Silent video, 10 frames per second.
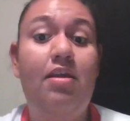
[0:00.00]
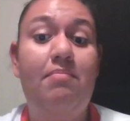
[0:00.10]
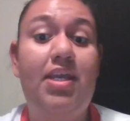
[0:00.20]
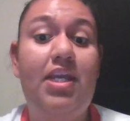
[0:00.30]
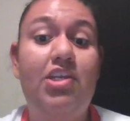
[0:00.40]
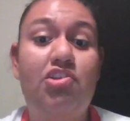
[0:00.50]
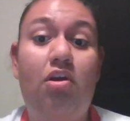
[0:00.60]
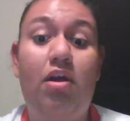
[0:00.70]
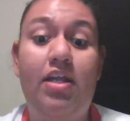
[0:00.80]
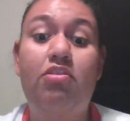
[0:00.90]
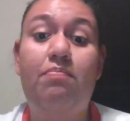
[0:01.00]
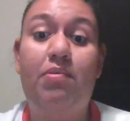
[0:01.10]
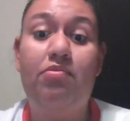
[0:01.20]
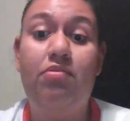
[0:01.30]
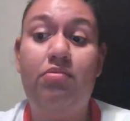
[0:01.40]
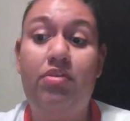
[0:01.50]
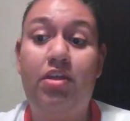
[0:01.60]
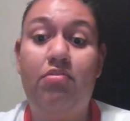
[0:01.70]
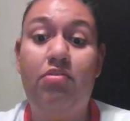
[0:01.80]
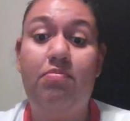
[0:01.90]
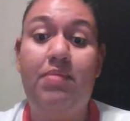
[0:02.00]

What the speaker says: Making sure our interpersonal skills,